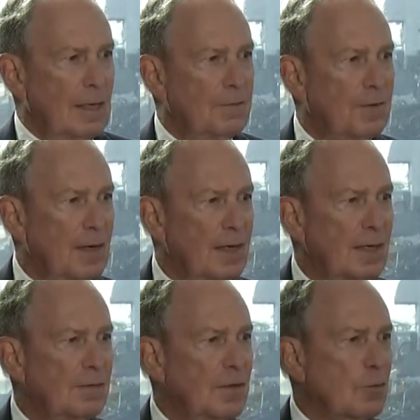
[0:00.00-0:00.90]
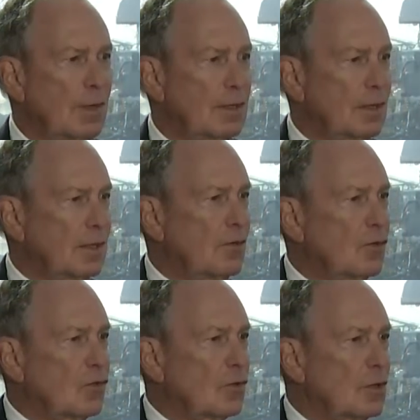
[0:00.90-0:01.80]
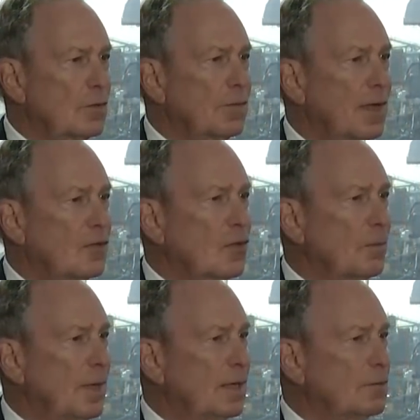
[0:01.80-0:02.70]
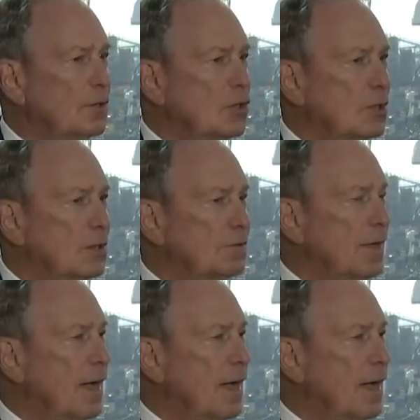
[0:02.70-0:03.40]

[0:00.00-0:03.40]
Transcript: If I have the great honor to serve as Commander in Chief,